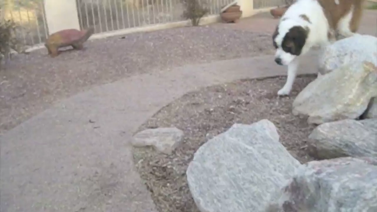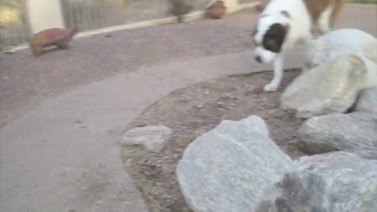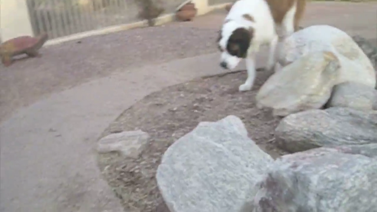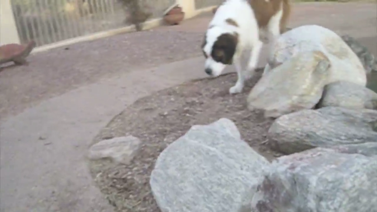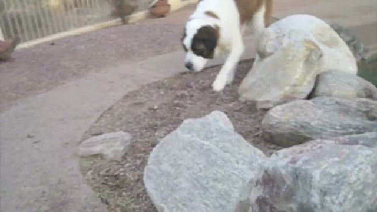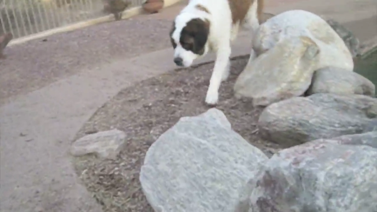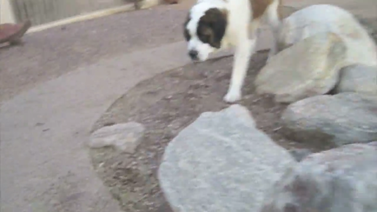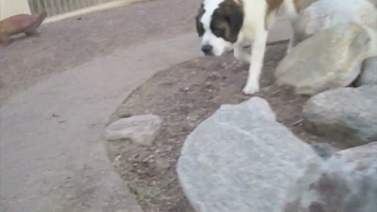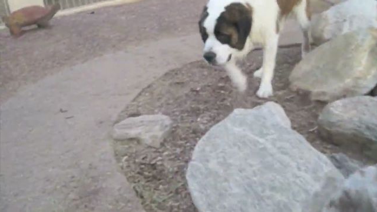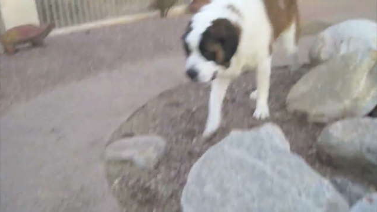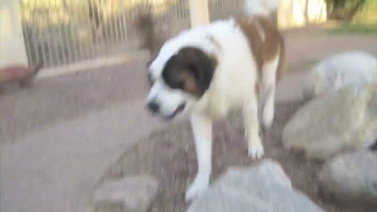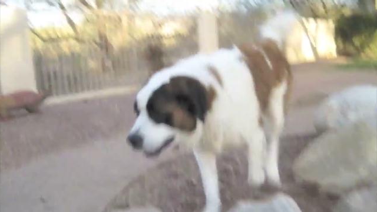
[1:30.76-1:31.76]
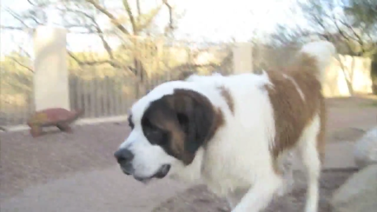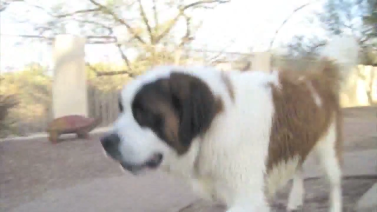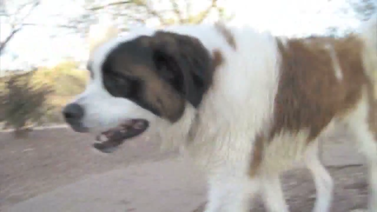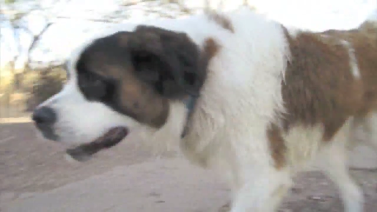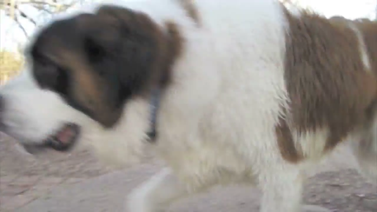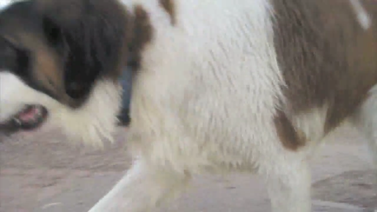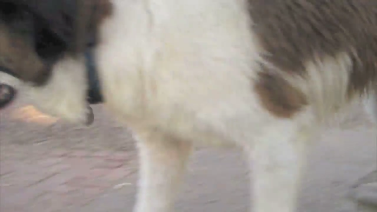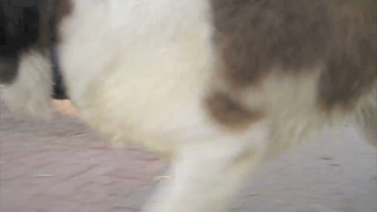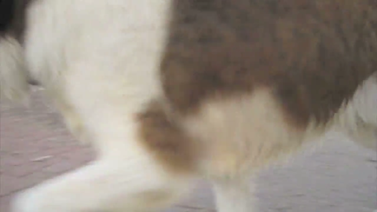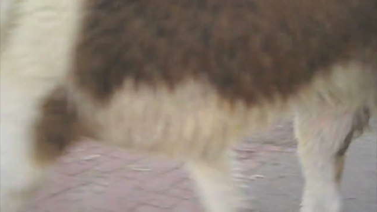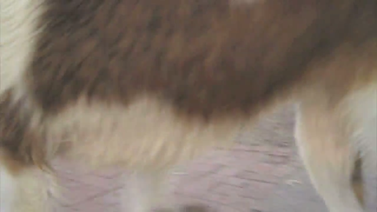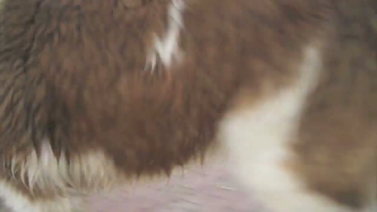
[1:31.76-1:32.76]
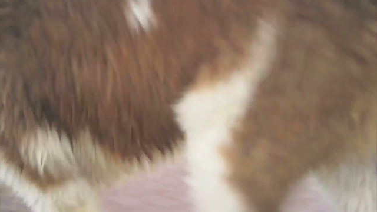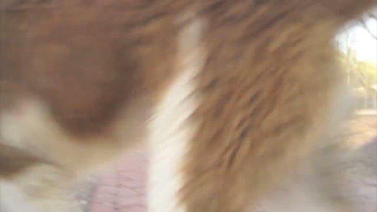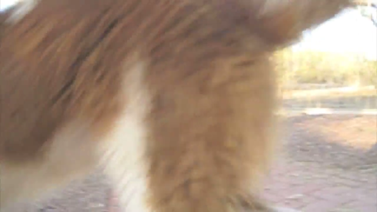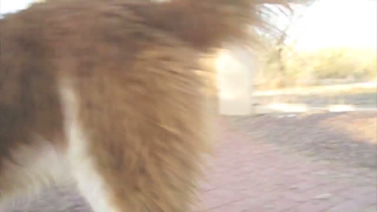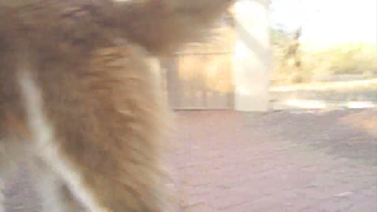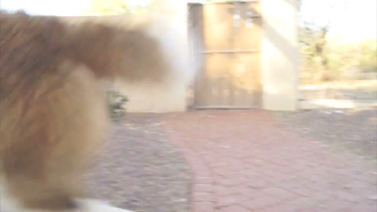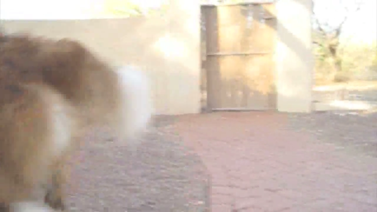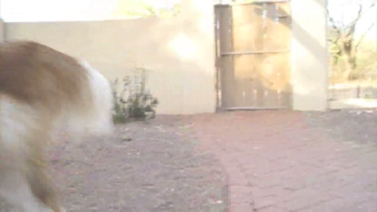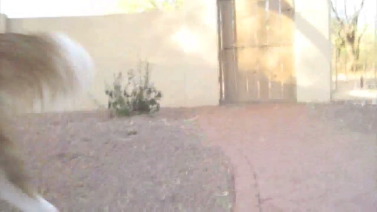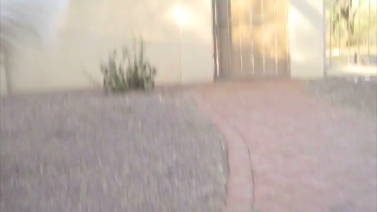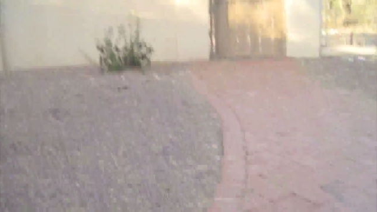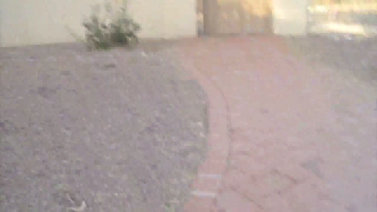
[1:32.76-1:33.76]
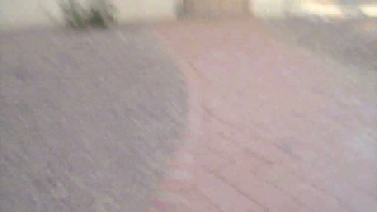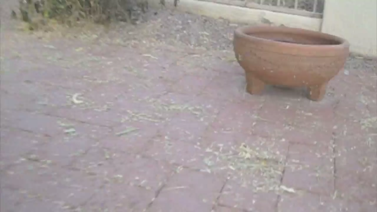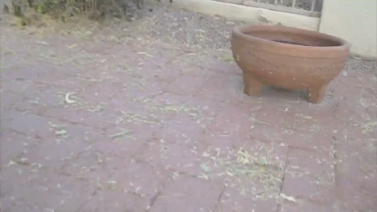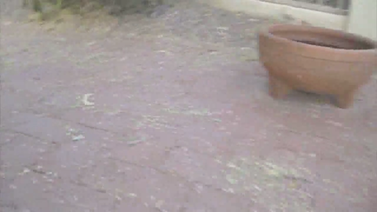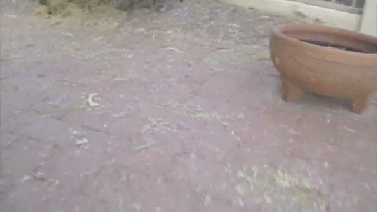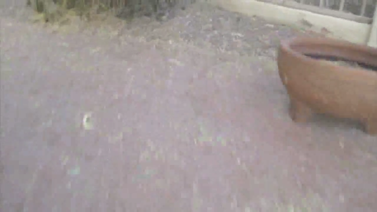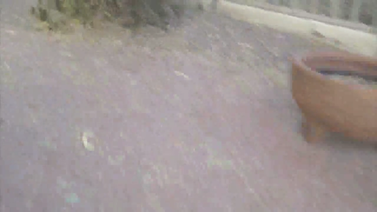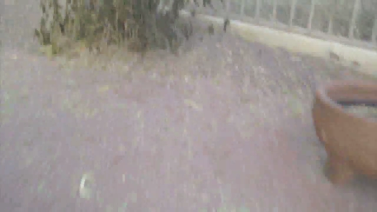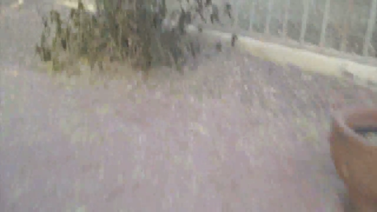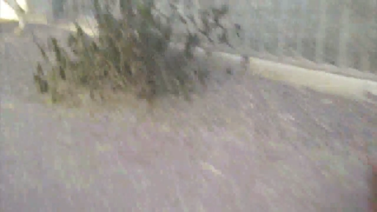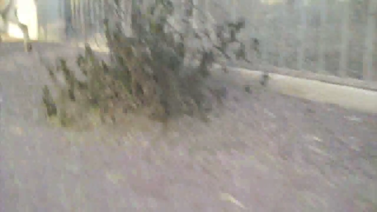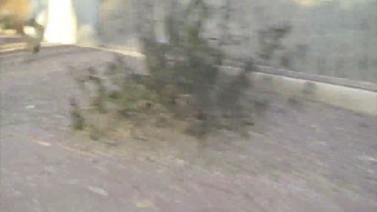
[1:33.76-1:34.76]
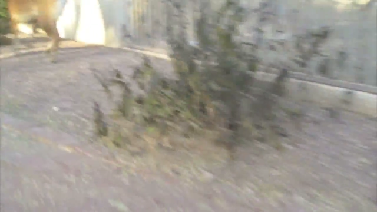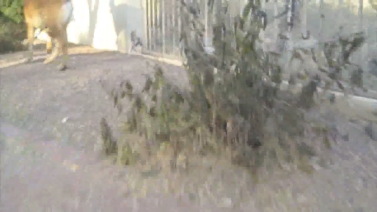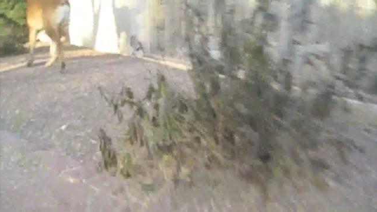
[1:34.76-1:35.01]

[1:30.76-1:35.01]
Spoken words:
Nobody's mouth can be seen.